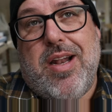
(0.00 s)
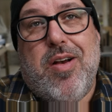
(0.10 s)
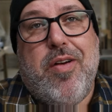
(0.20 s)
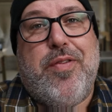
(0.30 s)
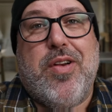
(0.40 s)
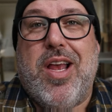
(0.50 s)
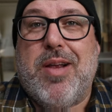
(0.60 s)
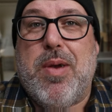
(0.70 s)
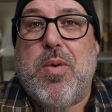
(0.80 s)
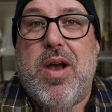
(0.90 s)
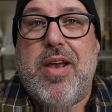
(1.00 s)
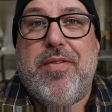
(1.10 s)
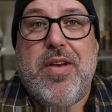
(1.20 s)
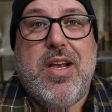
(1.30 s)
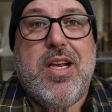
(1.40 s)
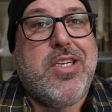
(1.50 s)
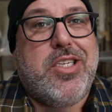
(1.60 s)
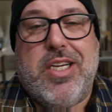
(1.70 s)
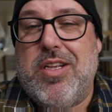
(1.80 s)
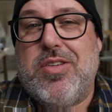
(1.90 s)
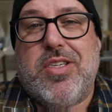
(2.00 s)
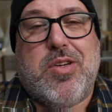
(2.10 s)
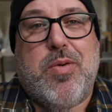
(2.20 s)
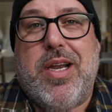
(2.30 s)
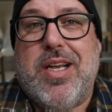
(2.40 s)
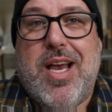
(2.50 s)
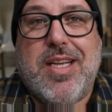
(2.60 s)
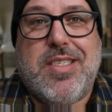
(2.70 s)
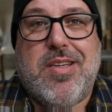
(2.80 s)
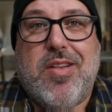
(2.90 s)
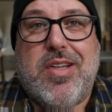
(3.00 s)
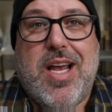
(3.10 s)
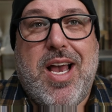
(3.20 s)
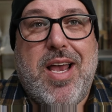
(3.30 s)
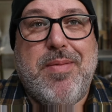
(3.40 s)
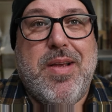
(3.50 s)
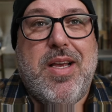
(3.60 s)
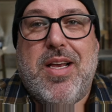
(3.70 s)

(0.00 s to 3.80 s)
know if you're like my wife, she loses her reading glasses all the time.